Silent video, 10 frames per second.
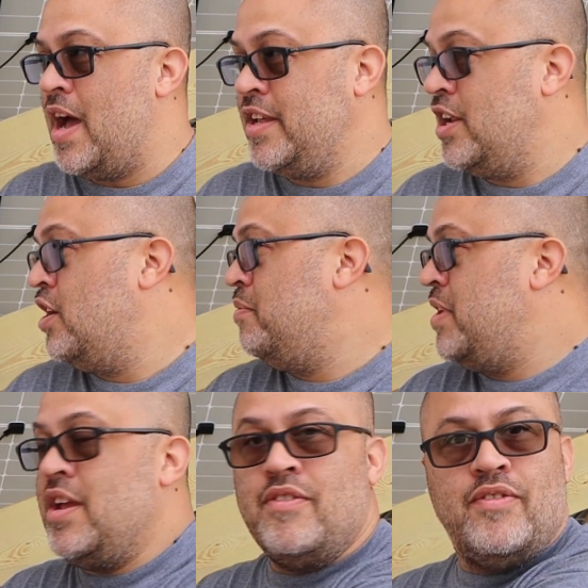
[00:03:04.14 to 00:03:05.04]
I did an
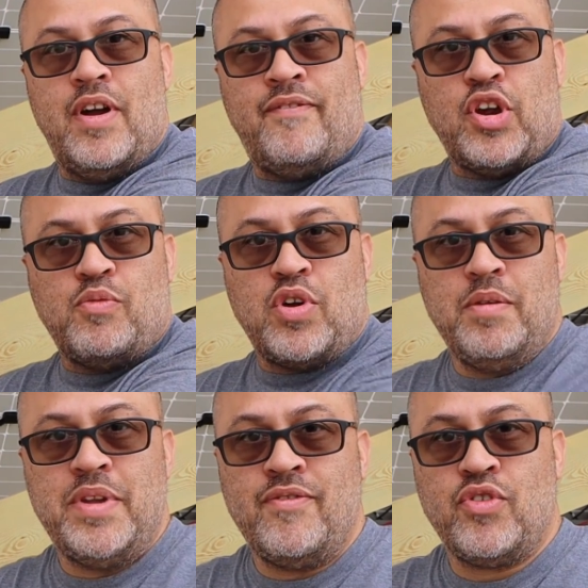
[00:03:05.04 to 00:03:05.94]
update, a
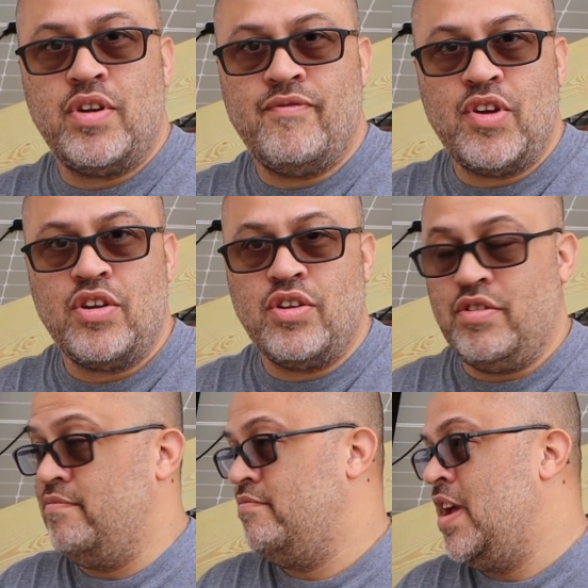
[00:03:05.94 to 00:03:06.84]
firmware update for the
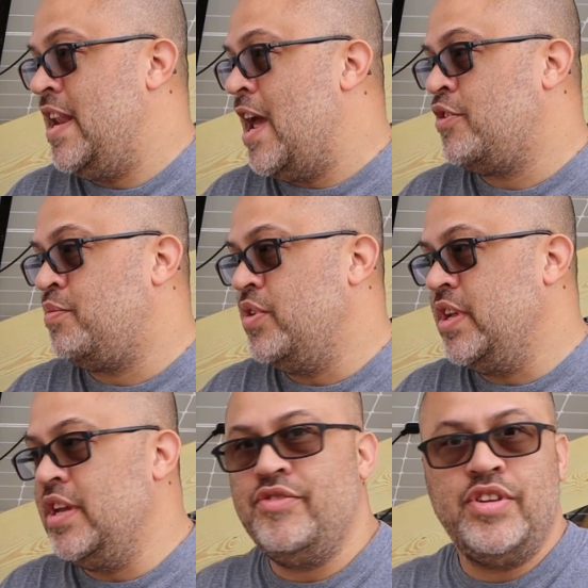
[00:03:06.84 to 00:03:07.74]
inverter, and that was
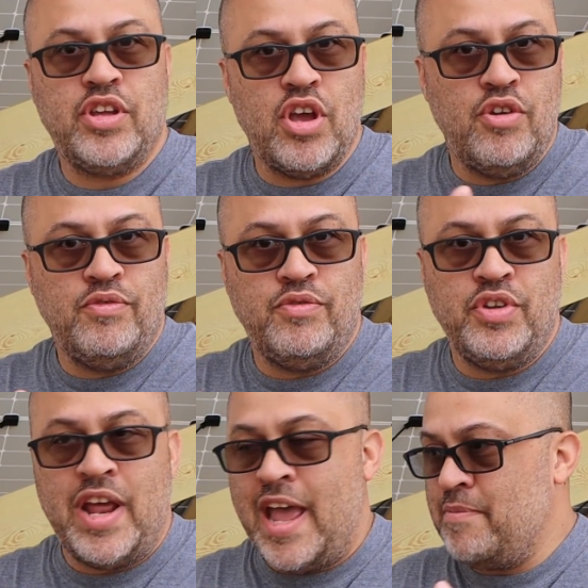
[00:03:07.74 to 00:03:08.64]
pretty easy to go
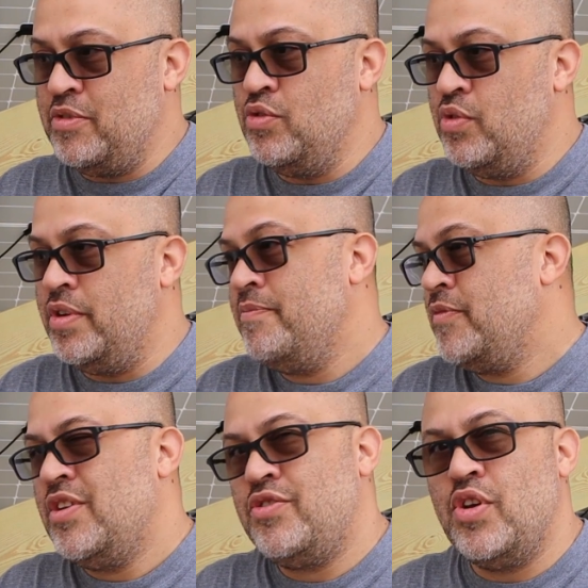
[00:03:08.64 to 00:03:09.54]
through the app and do it.
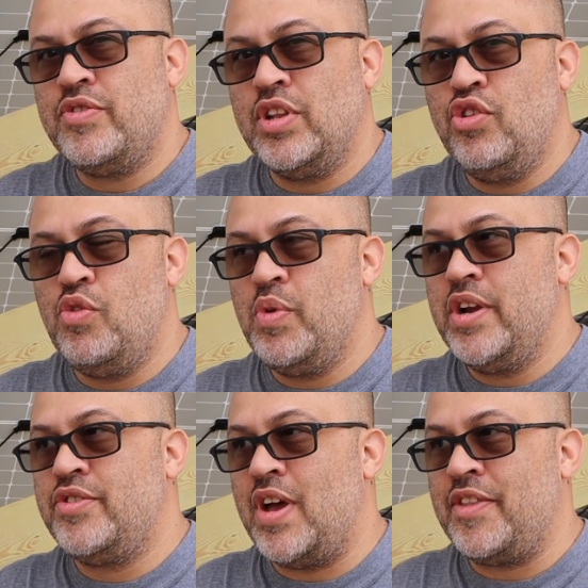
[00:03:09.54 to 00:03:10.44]
So it's a little
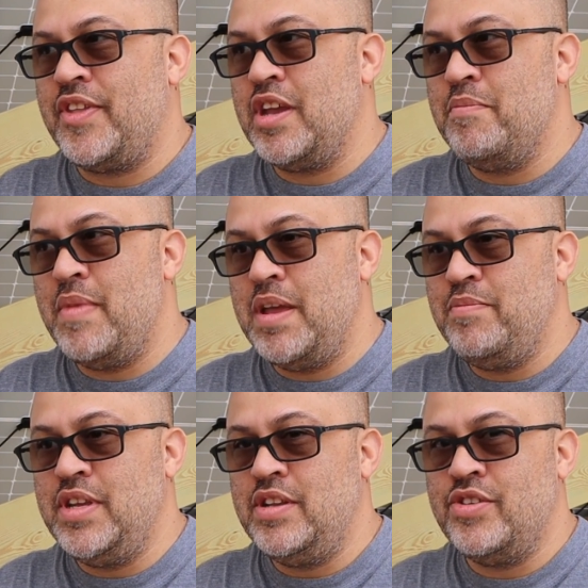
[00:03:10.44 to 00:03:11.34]
weird, so I think it
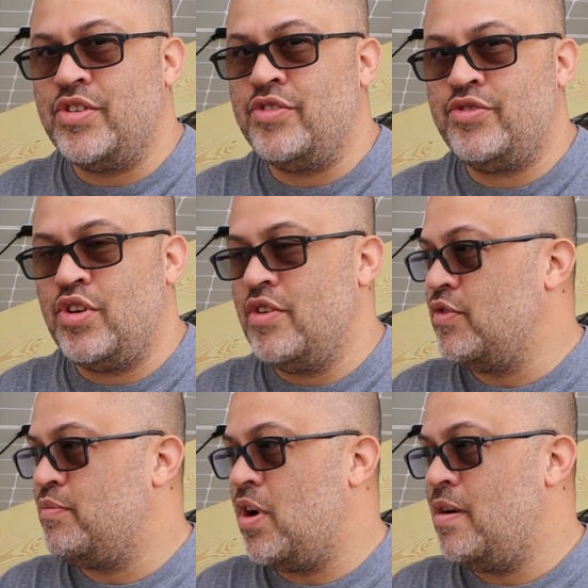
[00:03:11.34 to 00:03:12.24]
may be just a
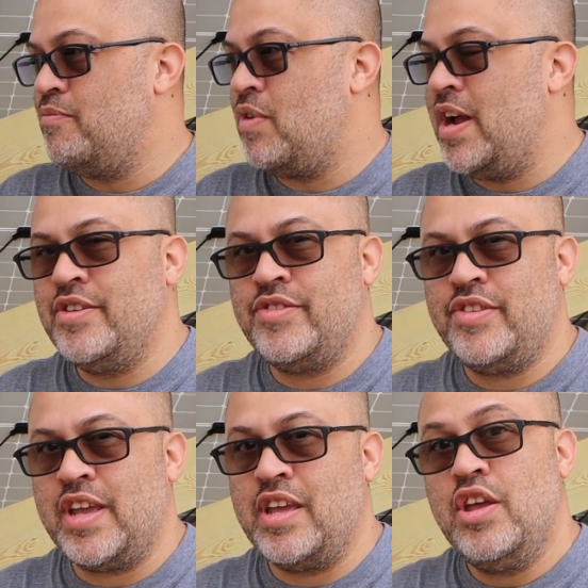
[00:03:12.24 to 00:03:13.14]
server problem right this
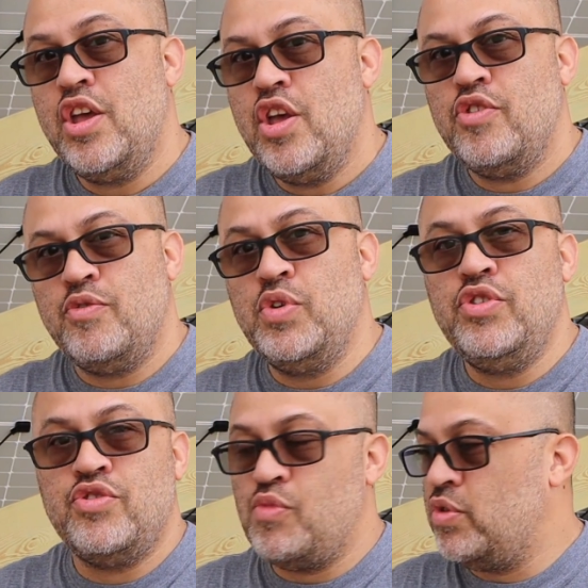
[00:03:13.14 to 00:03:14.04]
second. So we'll
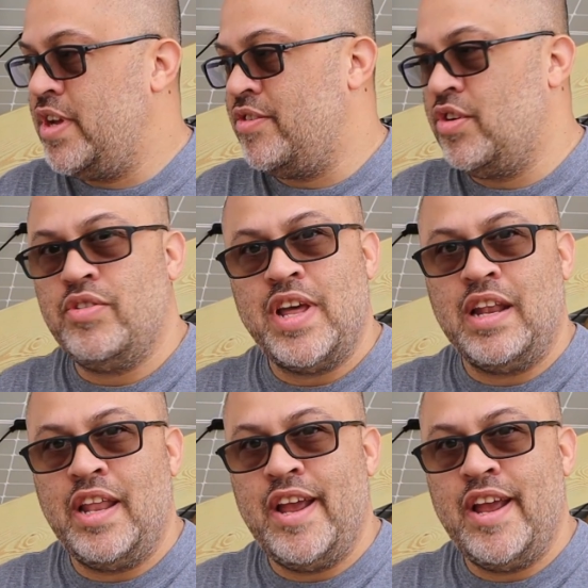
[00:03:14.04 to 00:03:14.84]
do some more testing on that